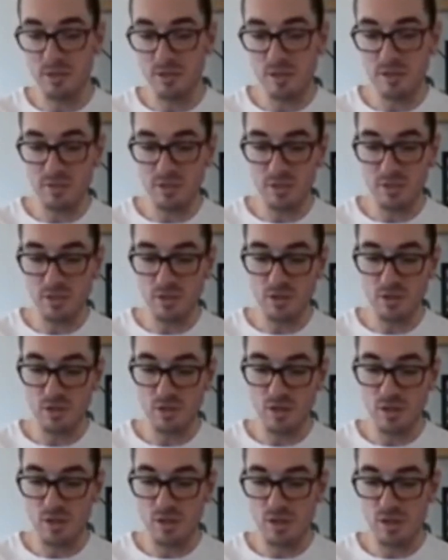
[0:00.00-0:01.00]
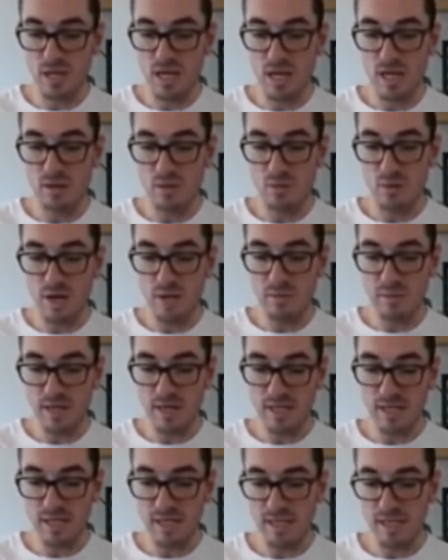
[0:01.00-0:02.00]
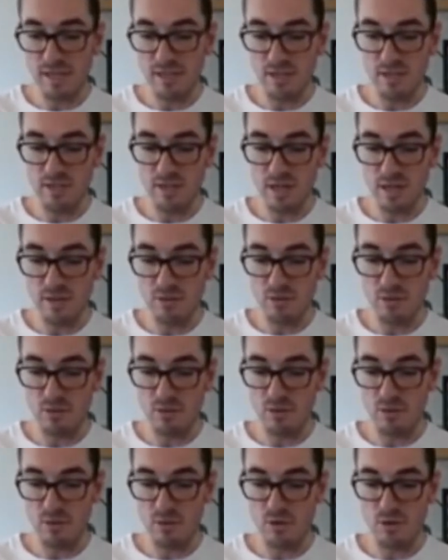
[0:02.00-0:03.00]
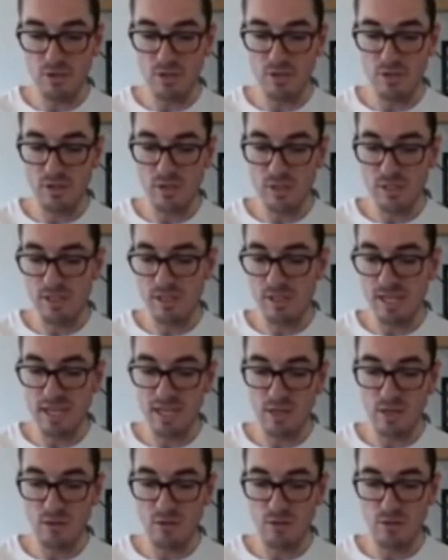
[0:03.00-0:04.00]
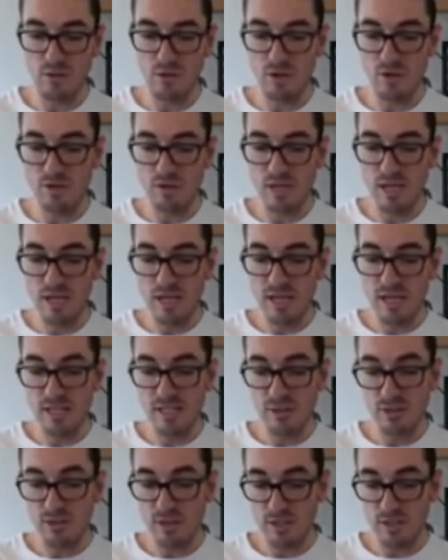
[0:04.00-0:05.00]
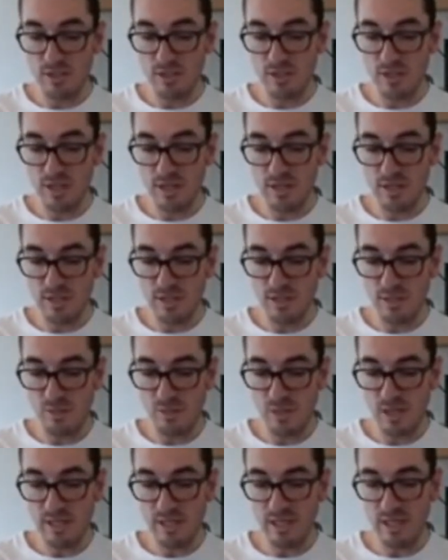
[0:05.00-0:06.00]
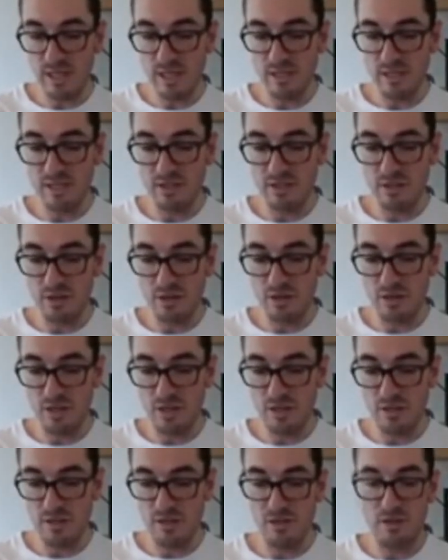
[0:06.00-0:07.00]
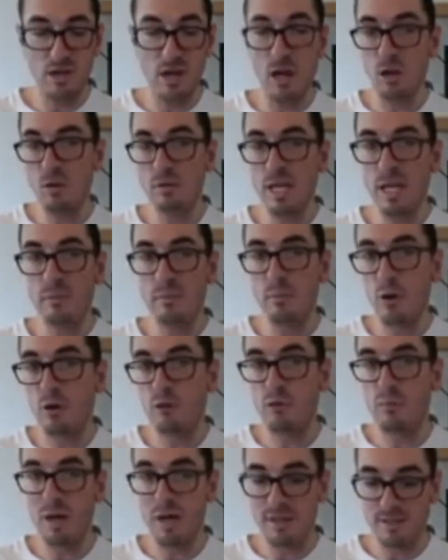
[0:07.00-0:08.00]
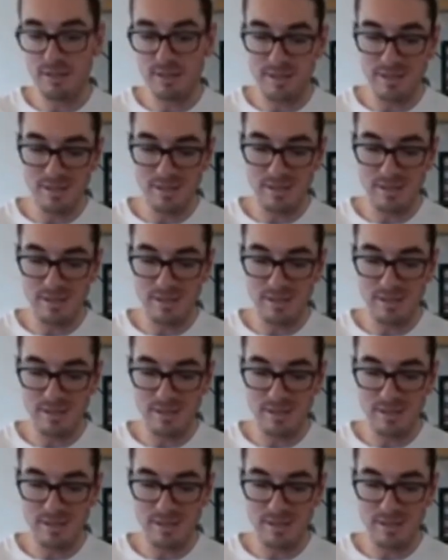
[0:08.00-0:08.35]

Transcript: So I'm just going to use the right button here to cycle through. It's just going to take you through those instructions that I just explained then and tell you that you hold down both buttons to